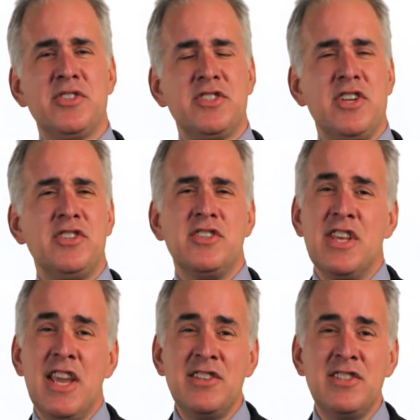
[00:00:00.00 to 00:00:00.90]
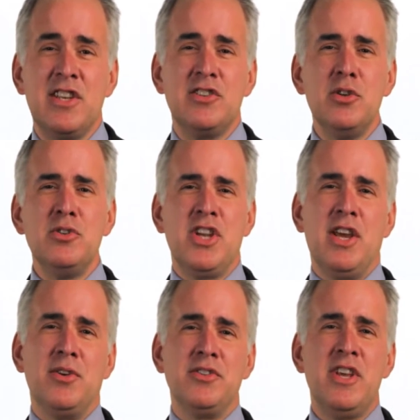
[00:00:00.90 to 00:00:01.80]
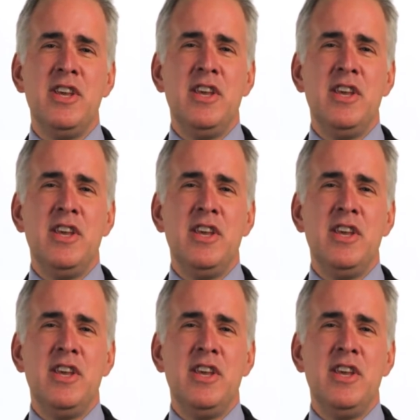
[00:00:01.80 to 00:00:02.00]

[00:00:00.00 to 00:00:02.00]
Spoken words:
such as the HCN2 channels,